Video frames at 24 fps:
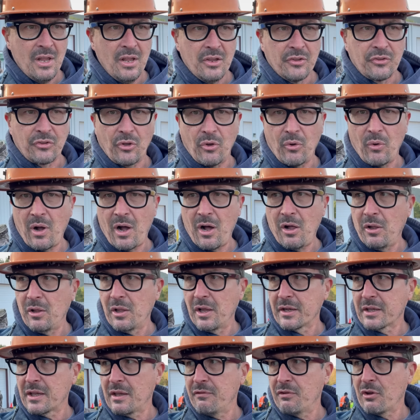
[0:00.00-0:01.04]
So I'll
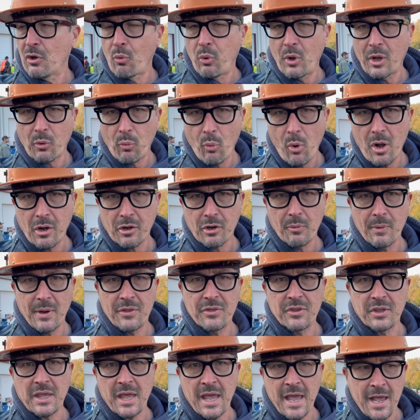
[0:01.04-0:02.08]
uh, give you a quick walk around
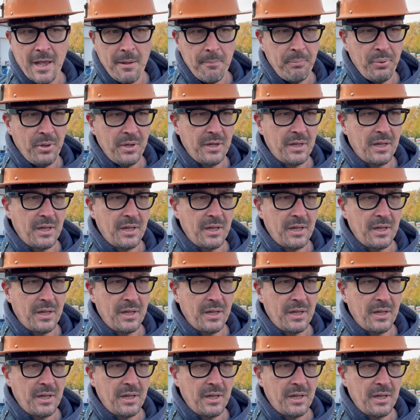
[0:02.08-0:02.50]
the camp.